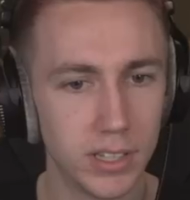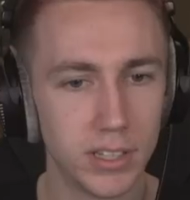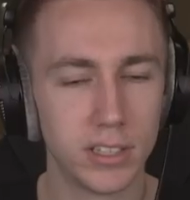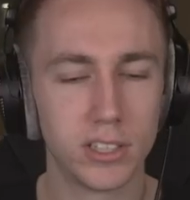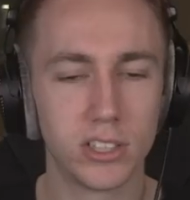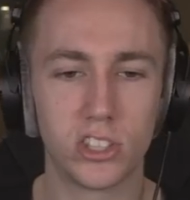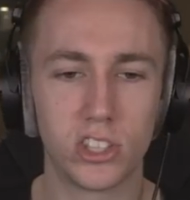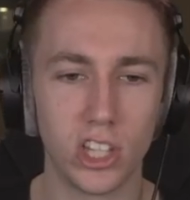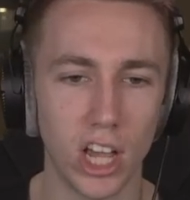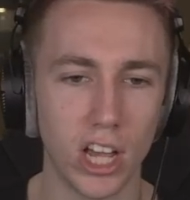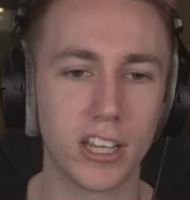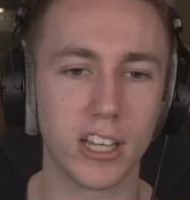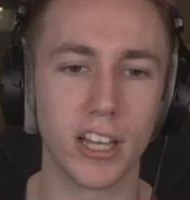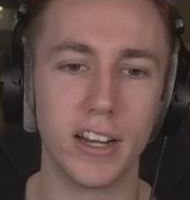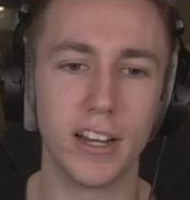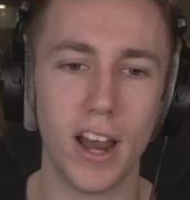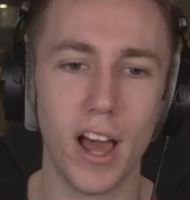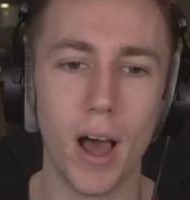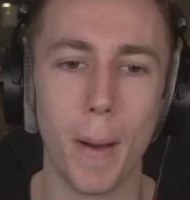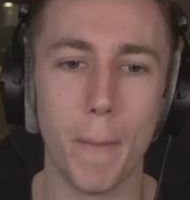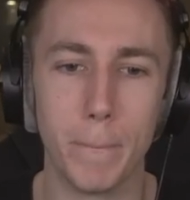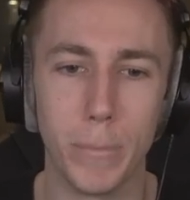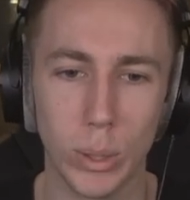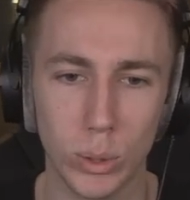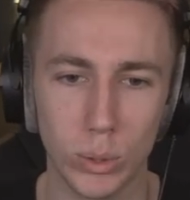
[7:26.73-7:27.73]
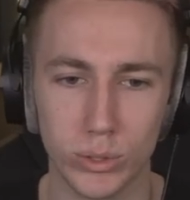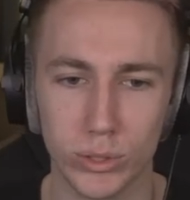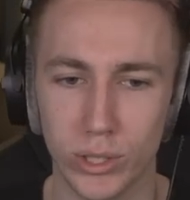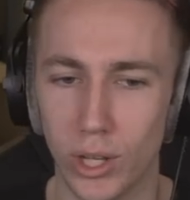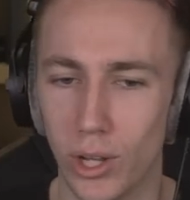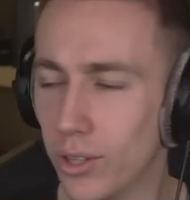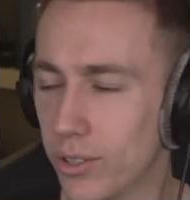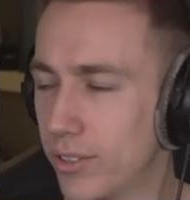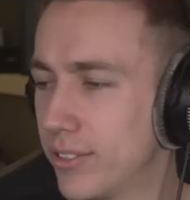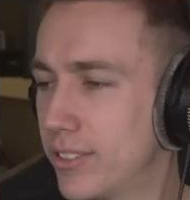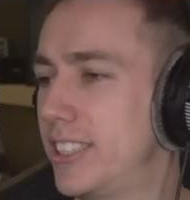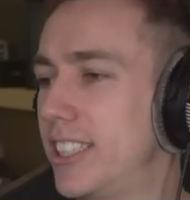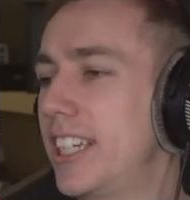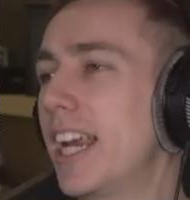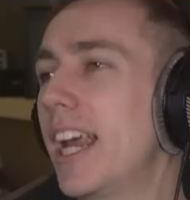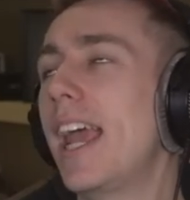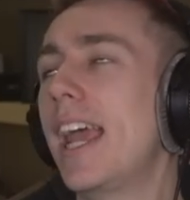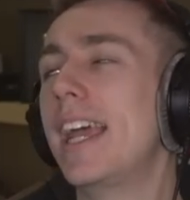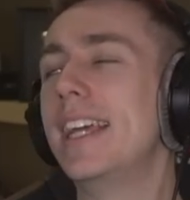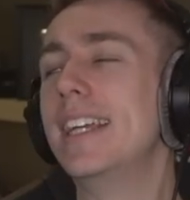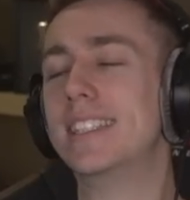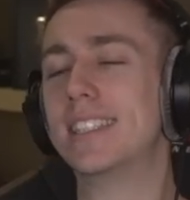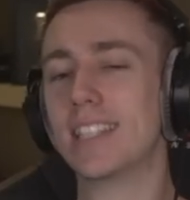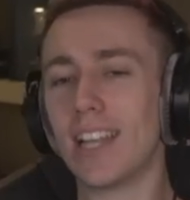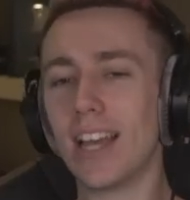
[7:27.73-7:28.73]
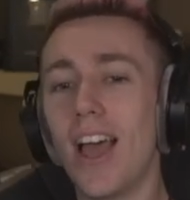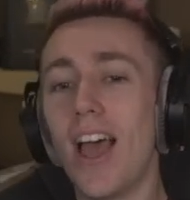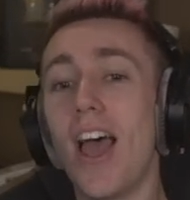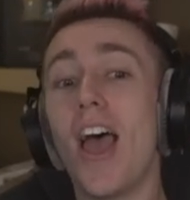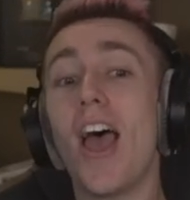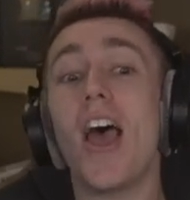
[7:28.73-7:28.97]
Suck a nut, bulldog. Jesus.